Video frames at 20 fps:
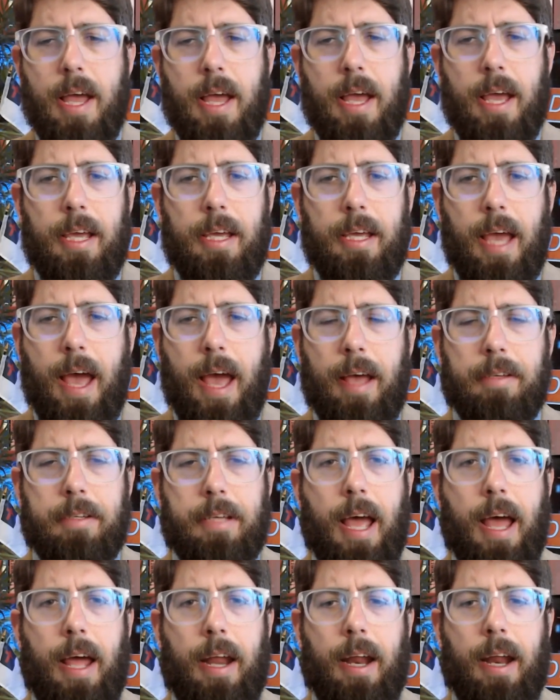He has
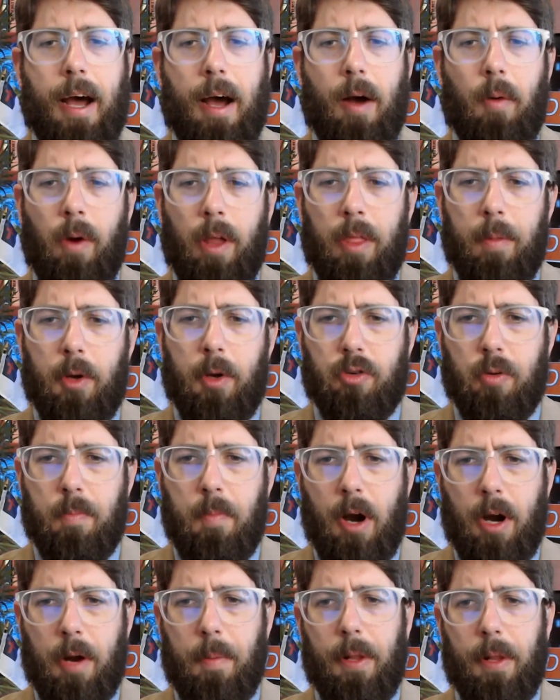had one of the most
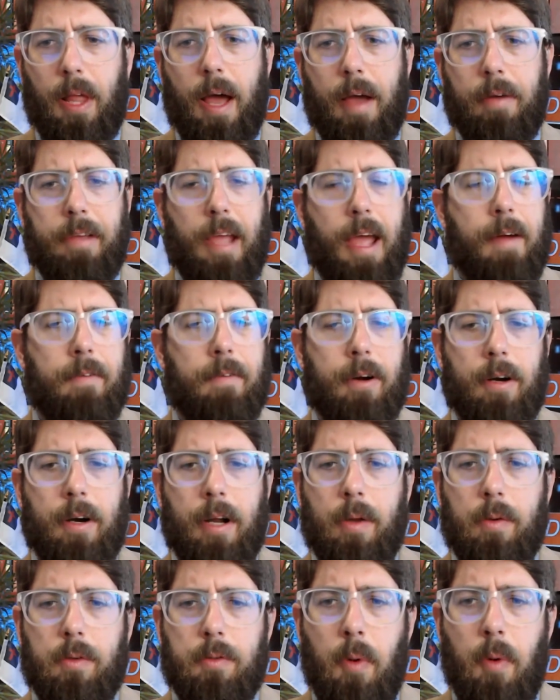remarkable lives ever.
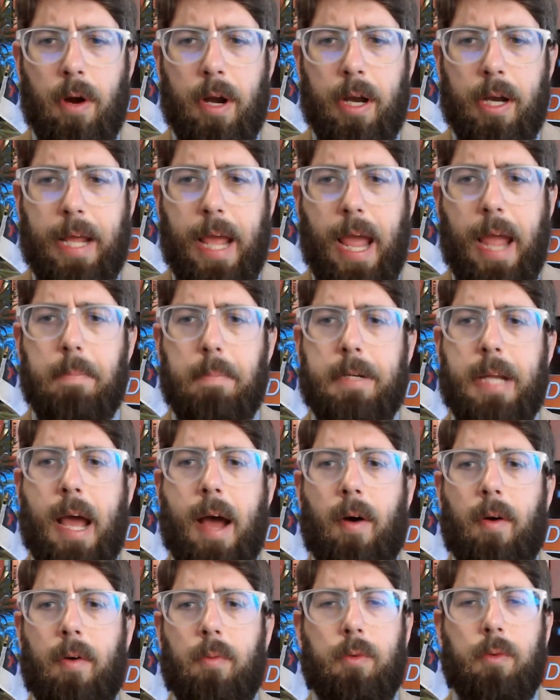He was born in Cape
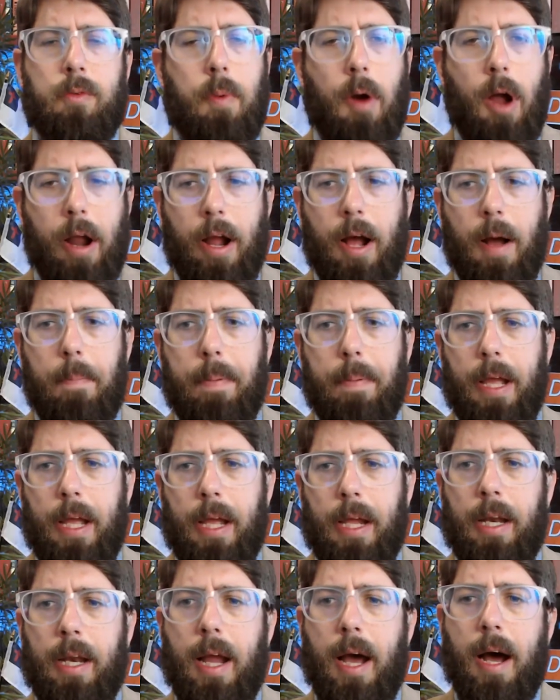Town, was brought up
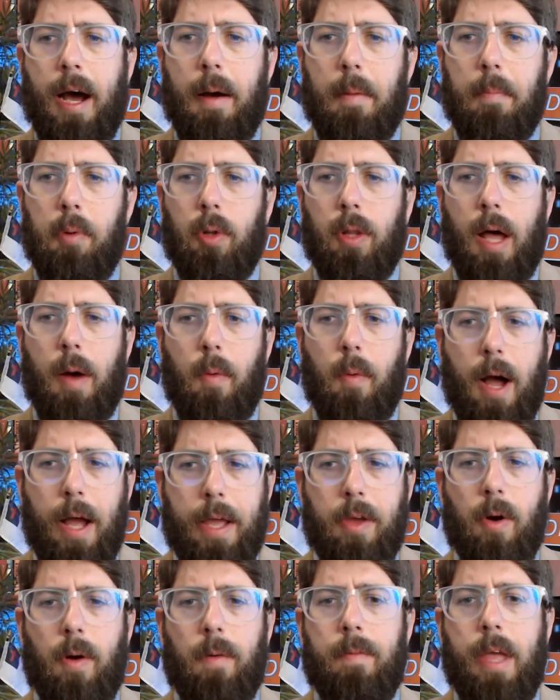in
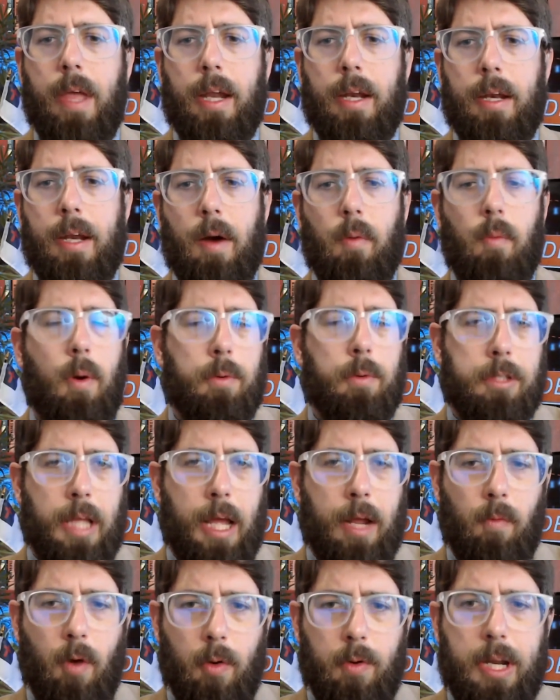Bulawayo, in what was
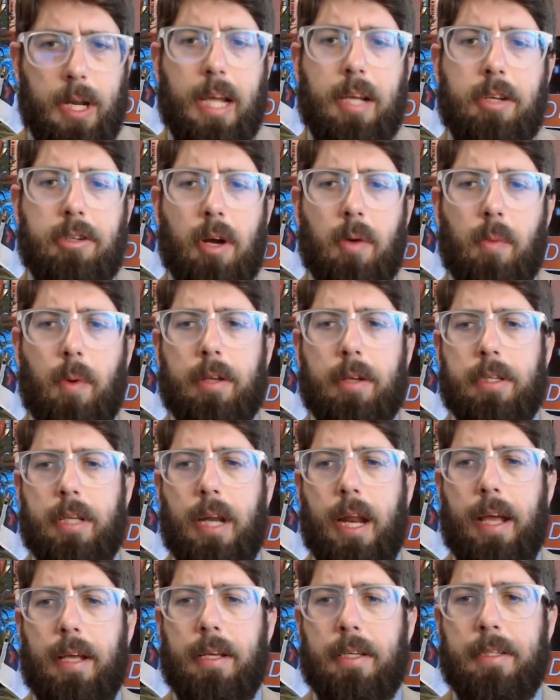then Rhodesia, what is
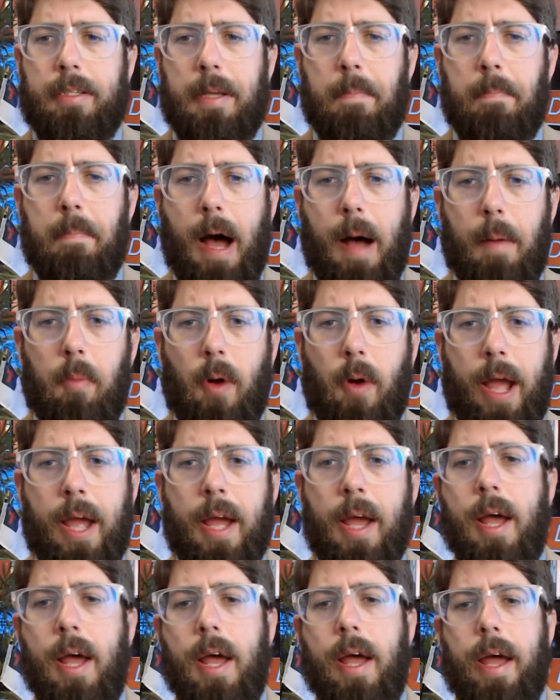today Zimbabwe,
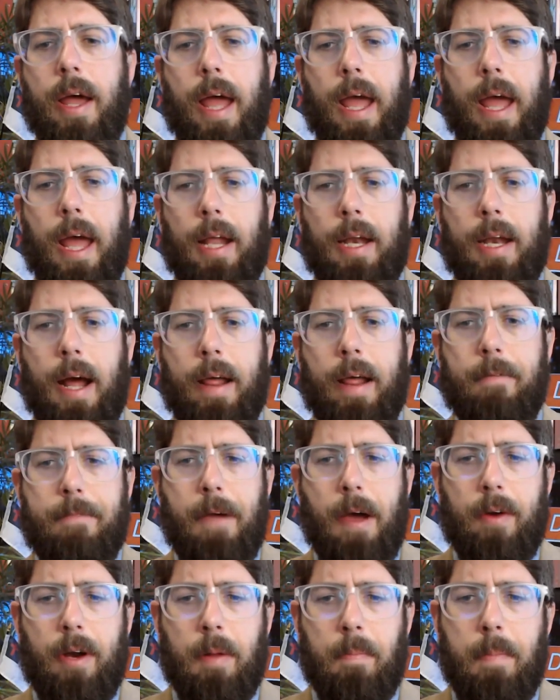and he
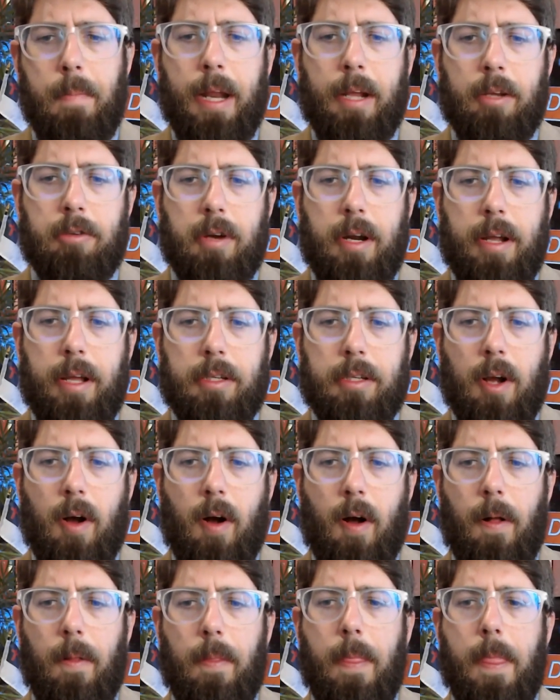founded a ministry. It's
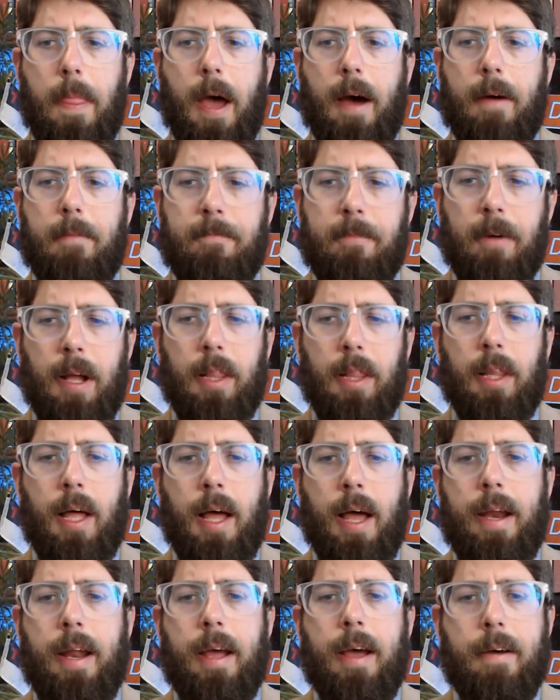called
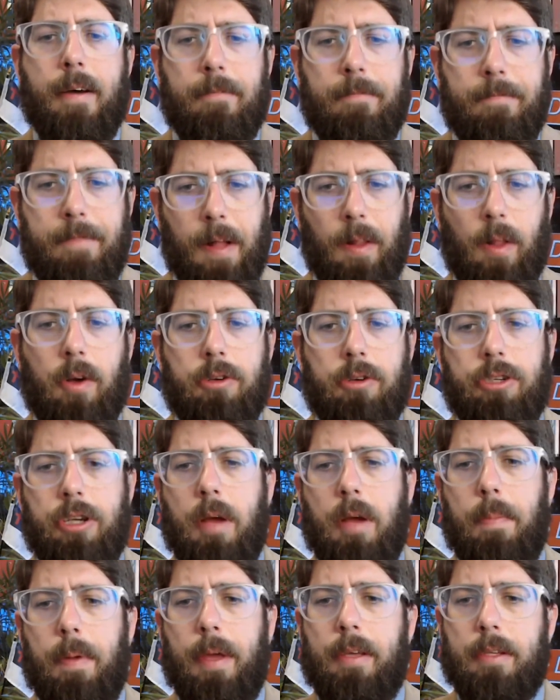Frontline
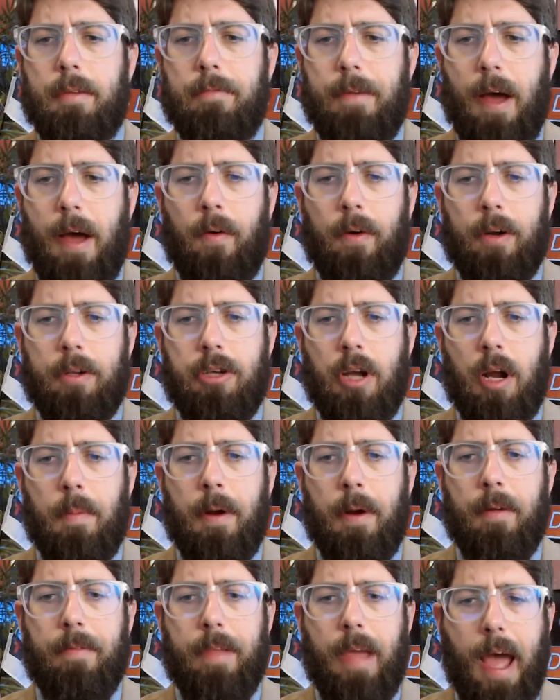Fellowship. He's the founder and
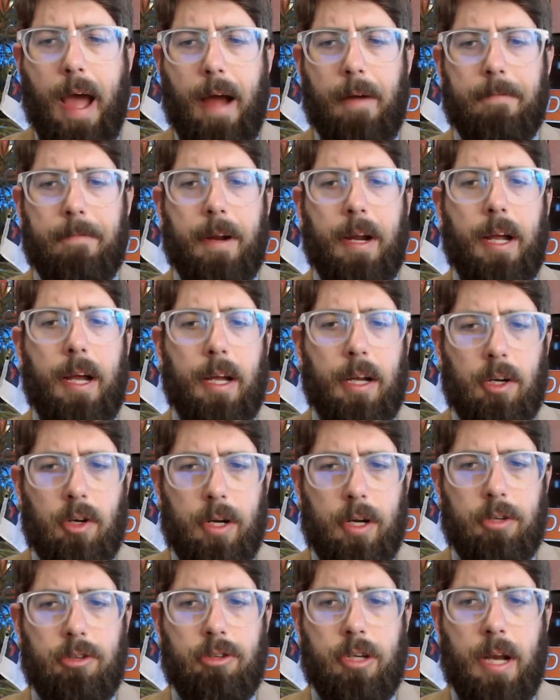chairman of the Africa
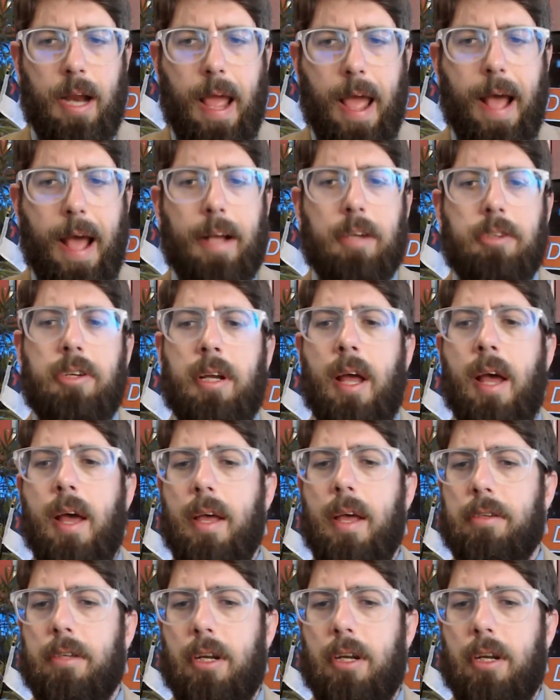Christian Action. He's the